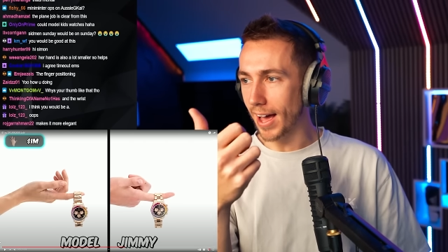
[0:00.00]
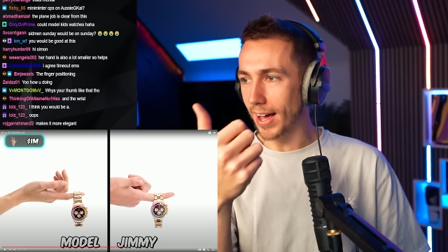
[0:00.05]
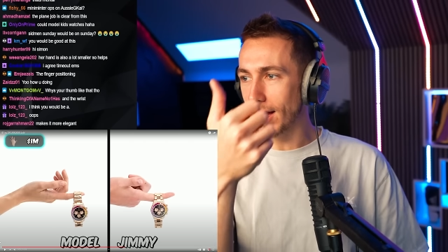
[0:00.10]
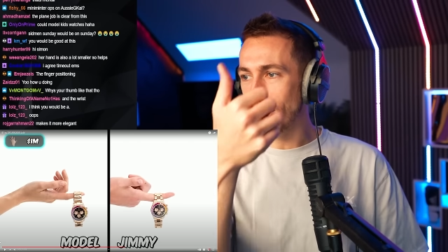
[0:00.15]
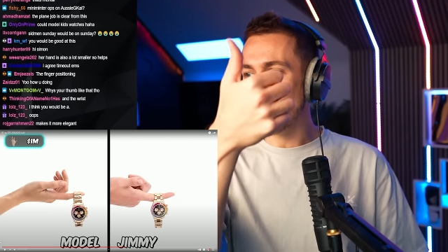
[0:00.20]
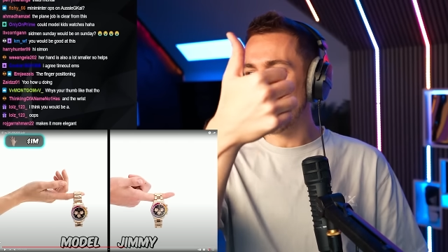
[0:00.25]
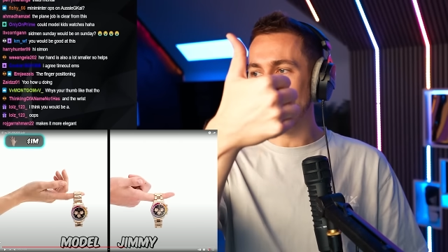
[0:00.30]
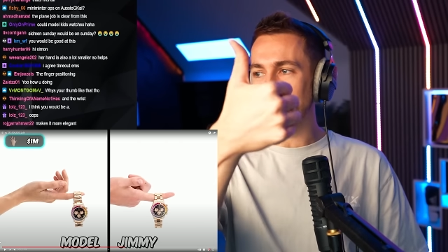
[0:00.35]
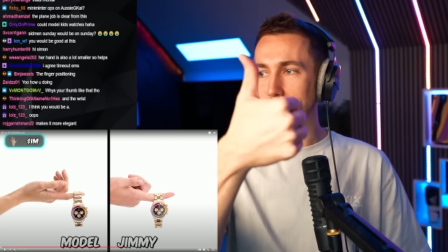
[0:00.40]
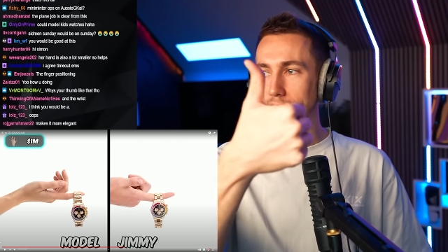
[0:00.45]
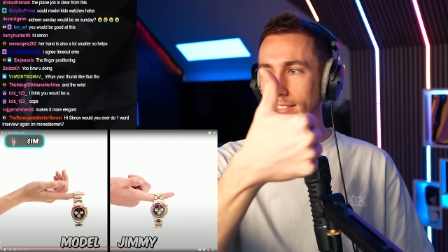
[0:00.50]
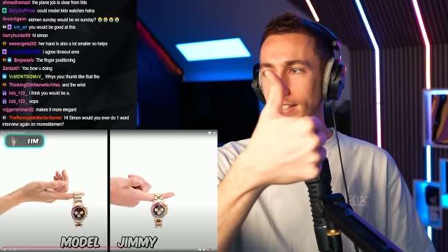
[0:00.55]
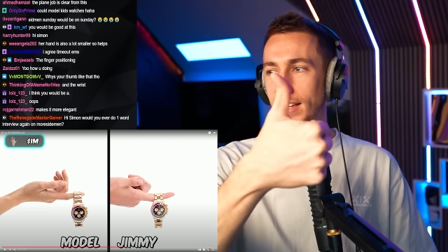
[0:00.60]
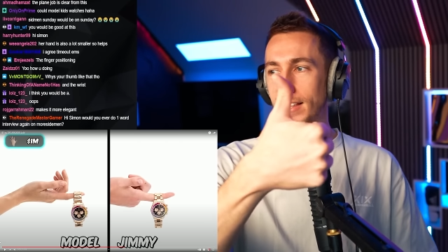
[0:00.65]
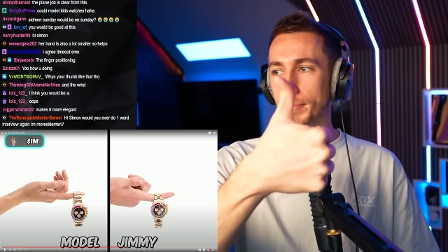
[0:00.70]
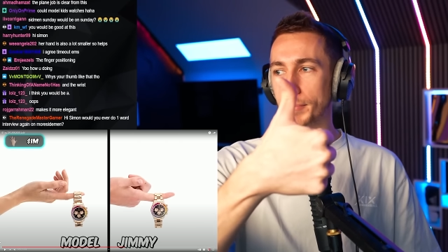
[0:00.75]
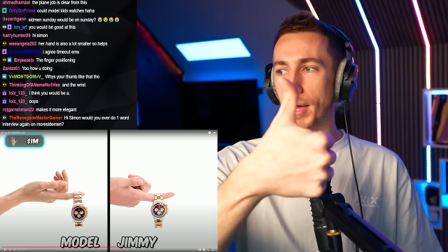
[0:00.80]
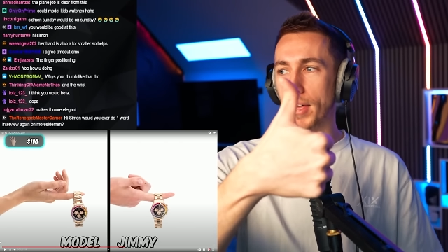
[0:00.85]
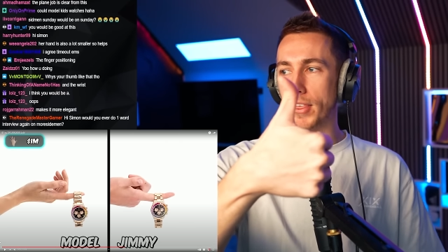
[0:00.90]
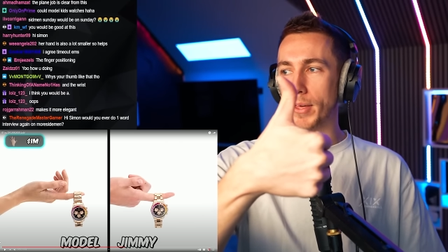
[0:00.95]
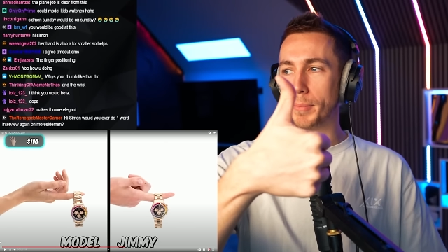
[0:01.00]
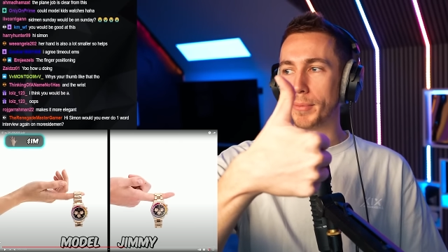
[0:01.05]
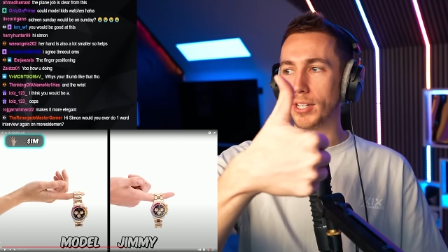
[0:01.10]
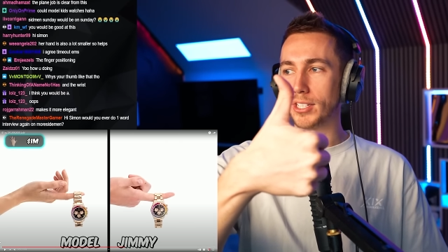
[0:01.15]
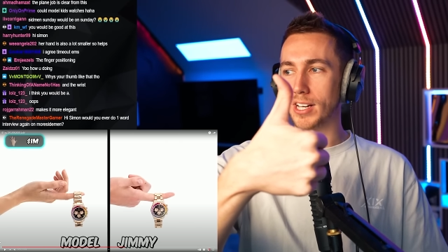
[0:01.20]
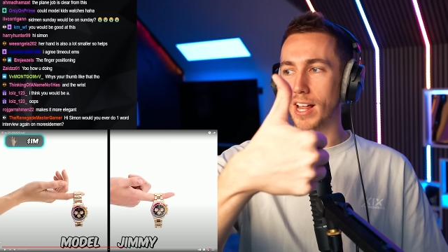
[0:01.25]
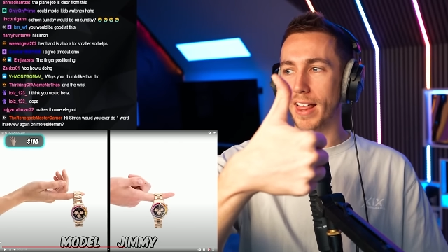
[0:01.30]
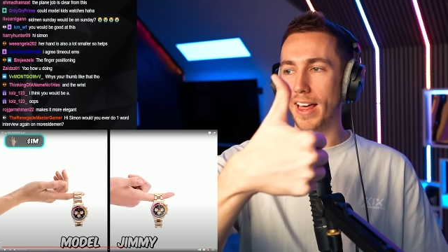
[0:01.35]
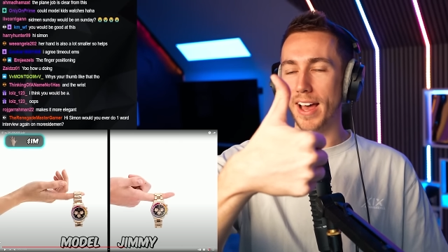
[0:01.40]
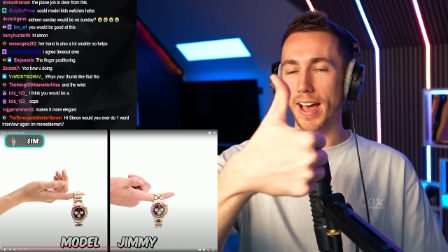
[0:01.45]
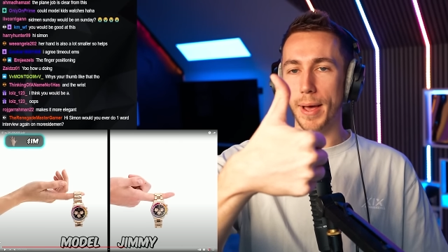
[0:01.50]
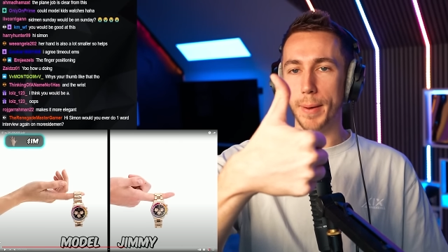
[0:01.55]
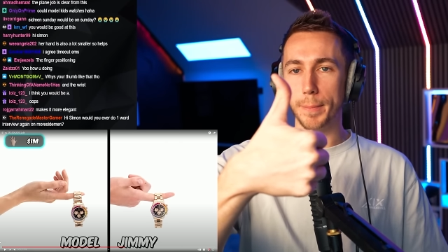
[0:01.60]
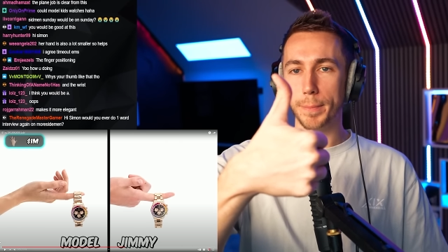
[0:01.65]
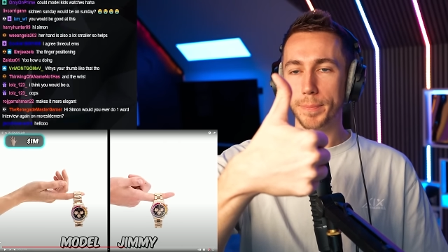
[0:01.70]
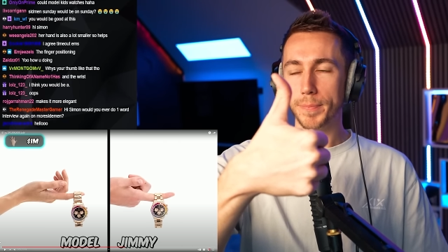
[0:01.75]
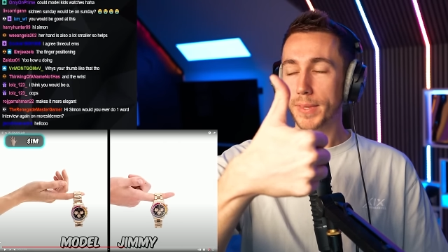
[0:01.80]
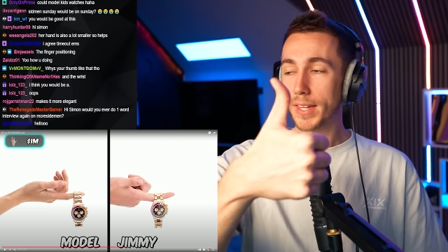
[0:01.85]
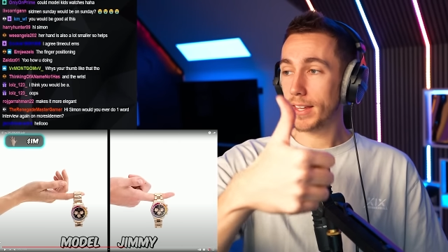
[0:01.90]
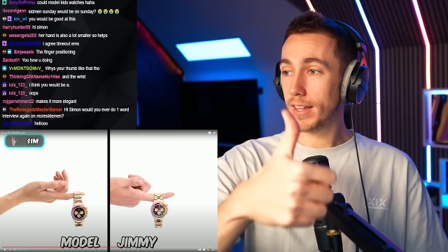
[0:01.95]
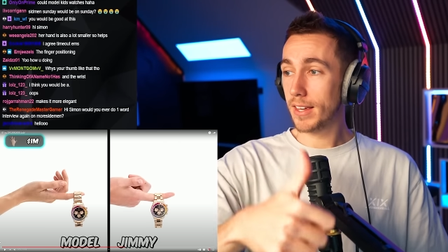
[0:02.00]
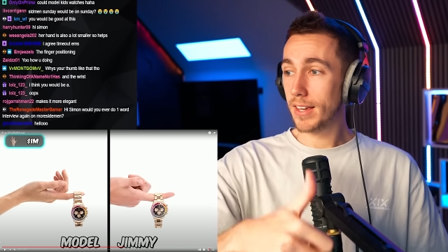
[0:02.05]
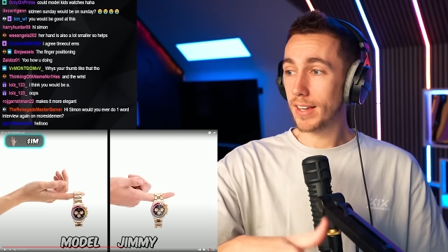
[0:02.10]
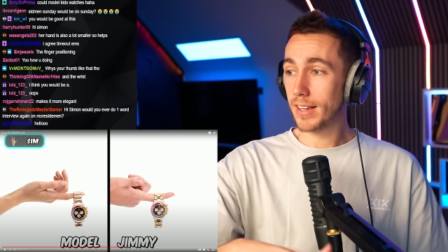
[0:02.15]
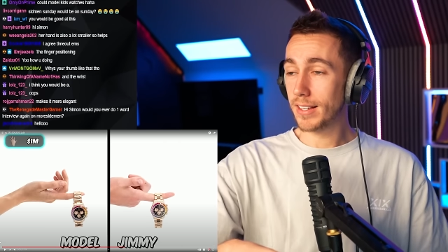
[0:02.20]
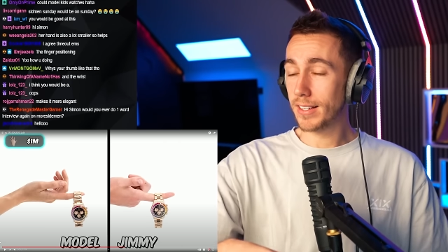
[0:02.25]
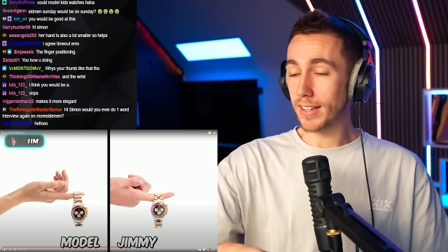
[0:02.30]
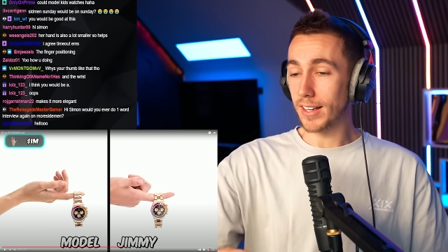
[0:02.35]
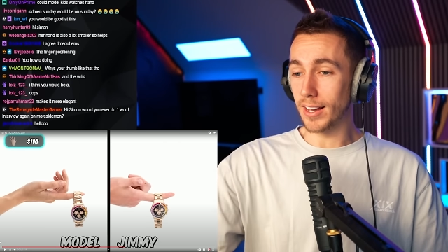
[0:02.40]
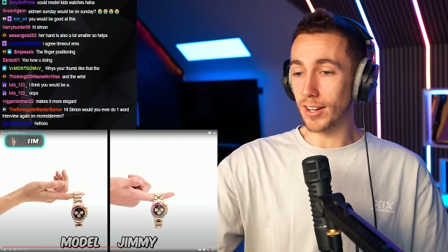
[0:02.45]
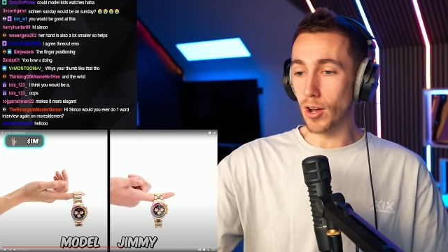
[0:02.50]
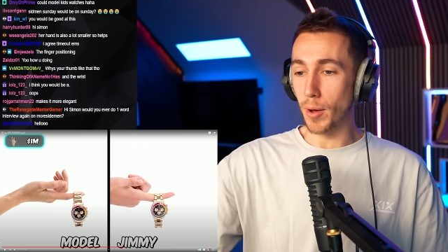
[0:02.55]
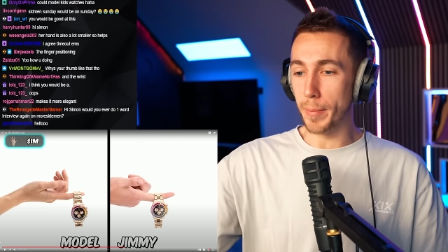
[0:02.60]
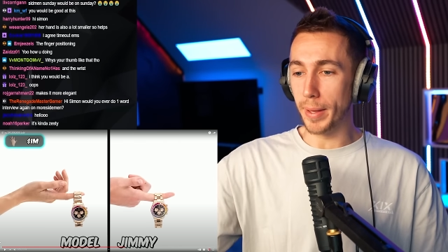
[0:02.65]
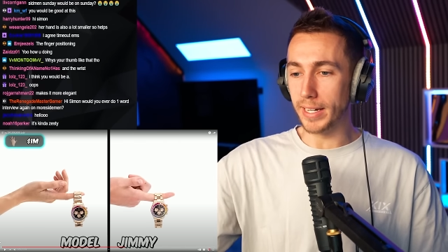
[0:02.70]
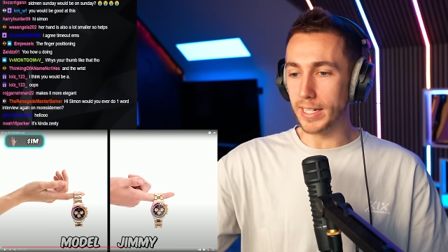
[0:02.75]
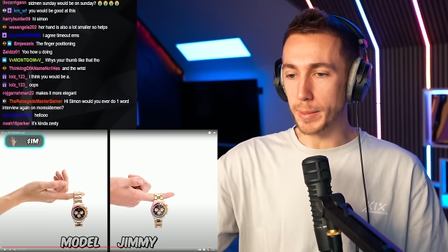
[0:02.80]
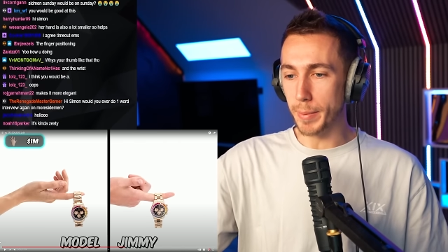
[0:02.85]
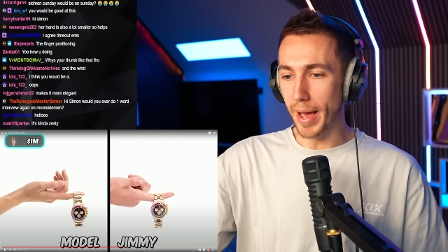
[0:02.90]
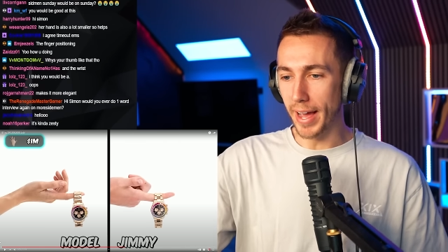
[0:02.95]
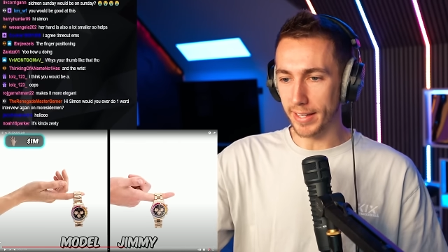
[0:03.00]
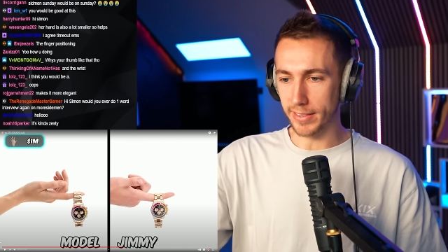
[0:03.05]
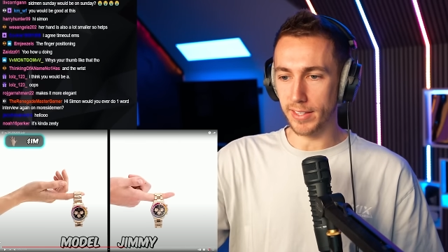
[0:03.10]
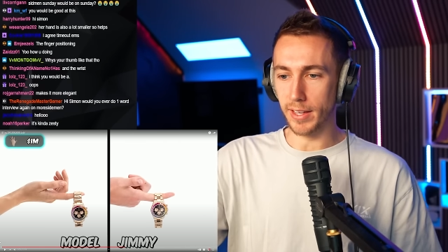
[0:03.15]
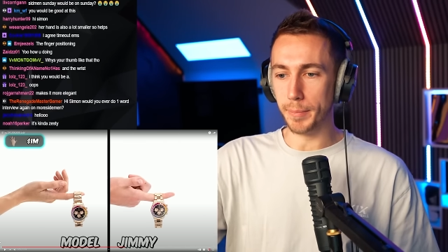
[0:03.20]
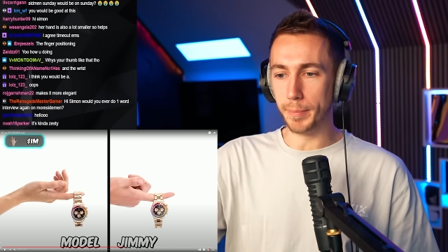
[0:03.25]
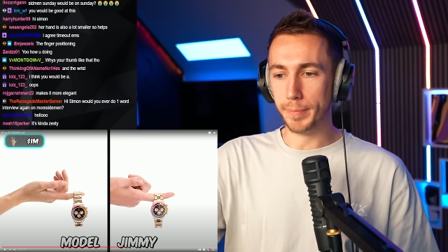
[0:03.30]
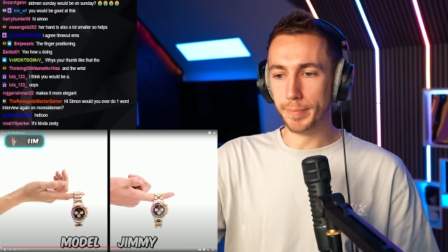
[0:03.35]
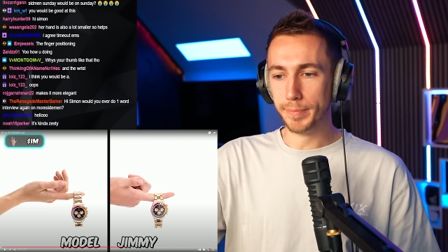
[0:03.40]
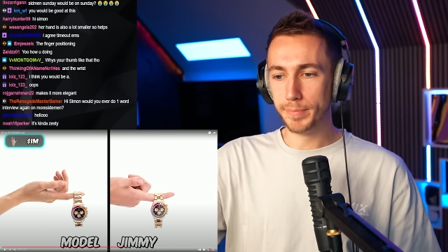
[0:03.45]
Oh, because my thumb goes like that. I got a bendy back thumb.